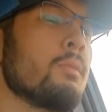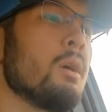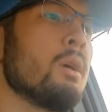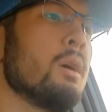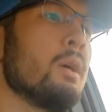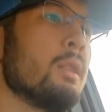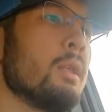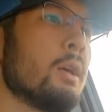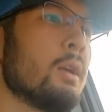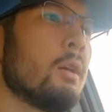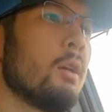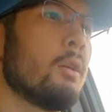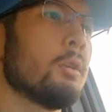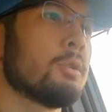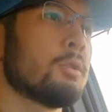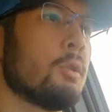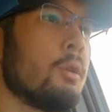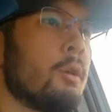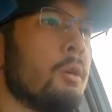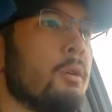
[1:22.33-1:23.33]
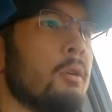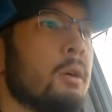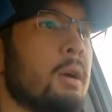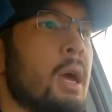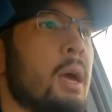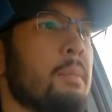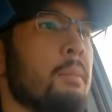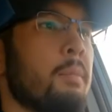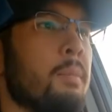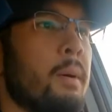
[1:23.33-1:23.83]
And then also our
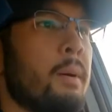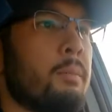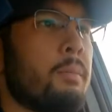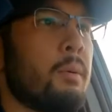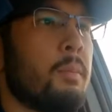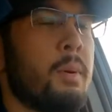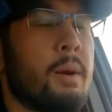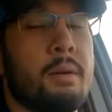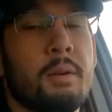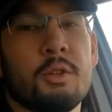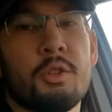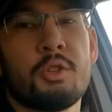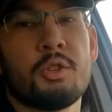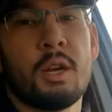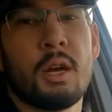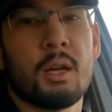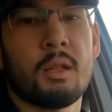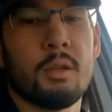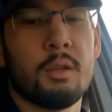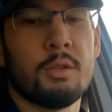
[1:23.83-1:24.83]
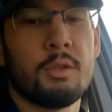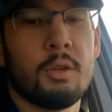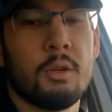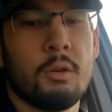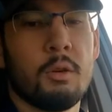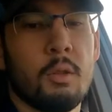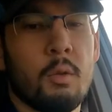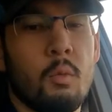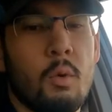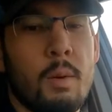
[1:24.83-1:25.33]
hurricane preparedness checklist. You
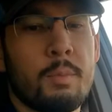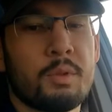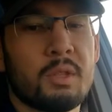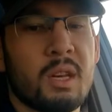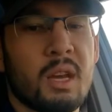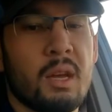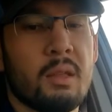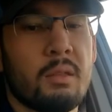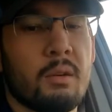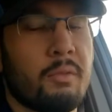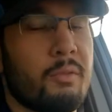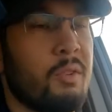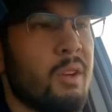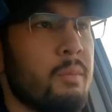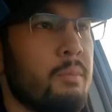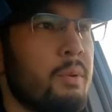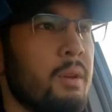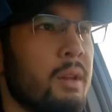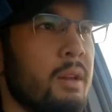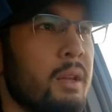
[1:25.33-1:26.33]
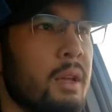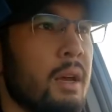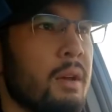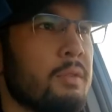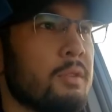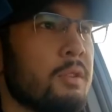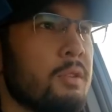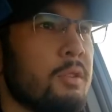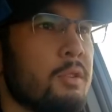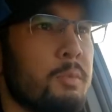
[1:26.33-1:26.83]
go on the website, they're free
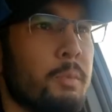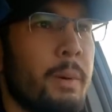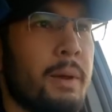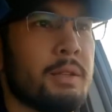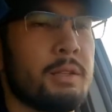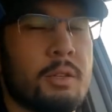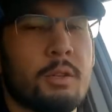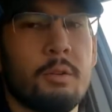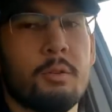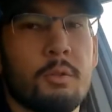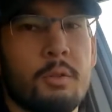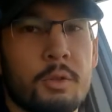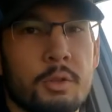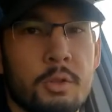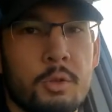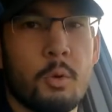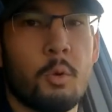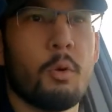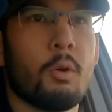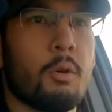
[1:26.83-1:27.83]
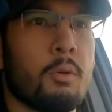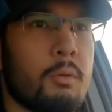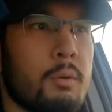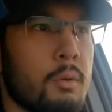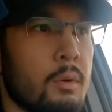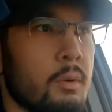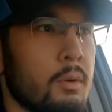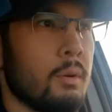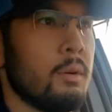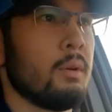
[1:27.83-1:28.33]
PDFs. You just basically go to the store,
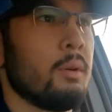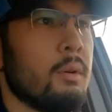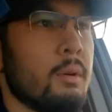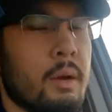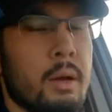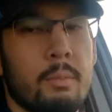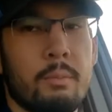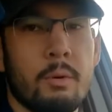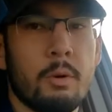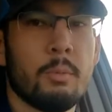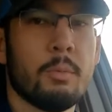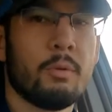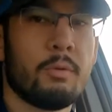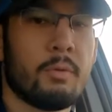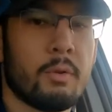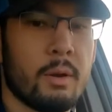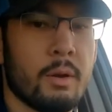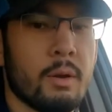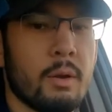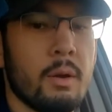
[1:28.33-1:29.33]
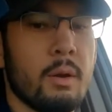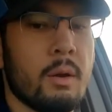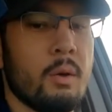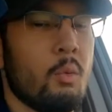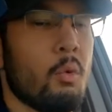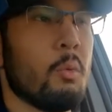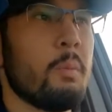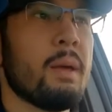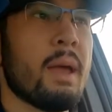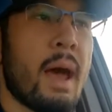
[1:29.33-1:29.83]
and boom, they're free.
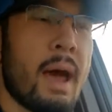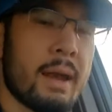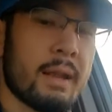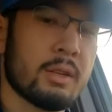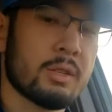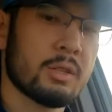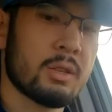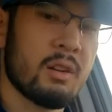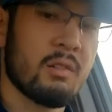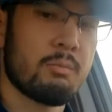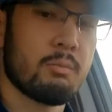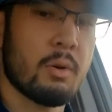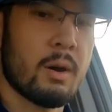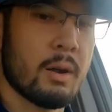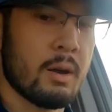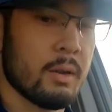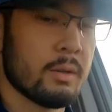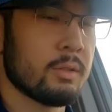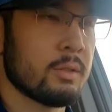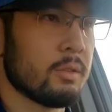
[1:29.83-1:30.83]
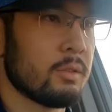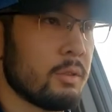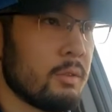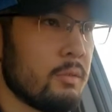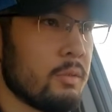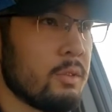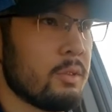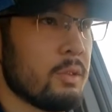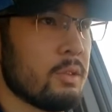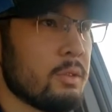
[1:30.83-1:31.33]
We'll be adding stuff, products, and
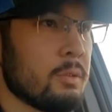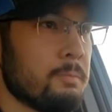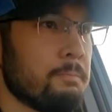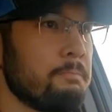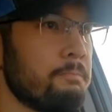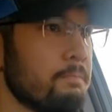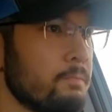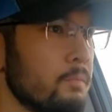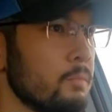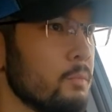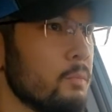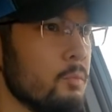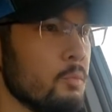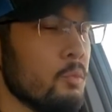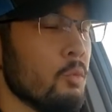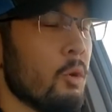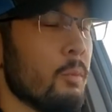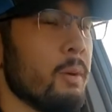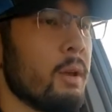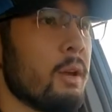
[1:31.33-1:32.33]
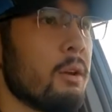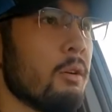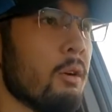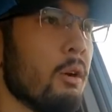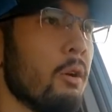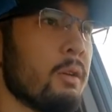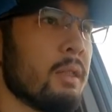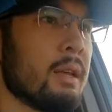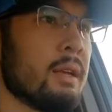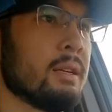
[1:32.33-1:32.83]
services, and we'll be
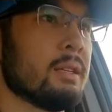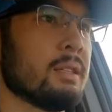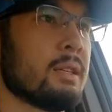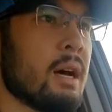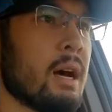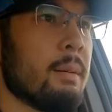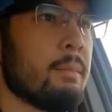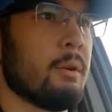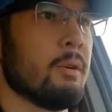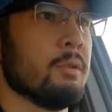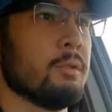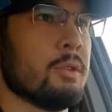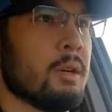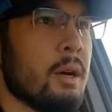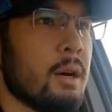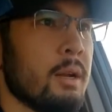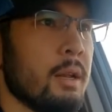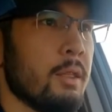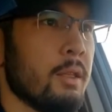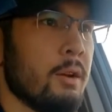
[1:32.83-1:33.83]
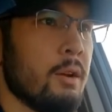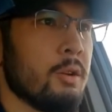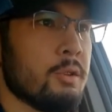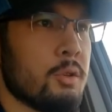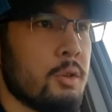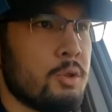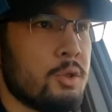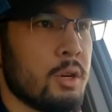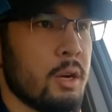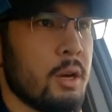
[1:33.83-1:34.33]
growing that as time goes on. And then
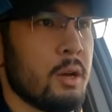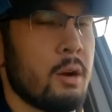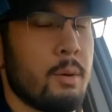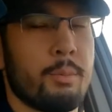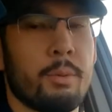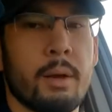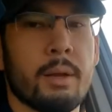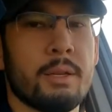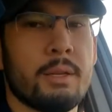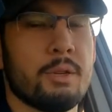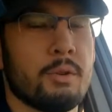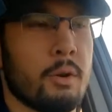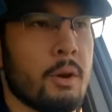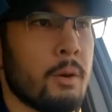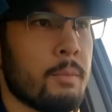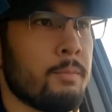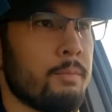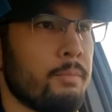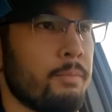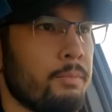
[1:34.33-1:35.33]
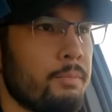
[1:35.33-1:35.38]
also check out our Patreon.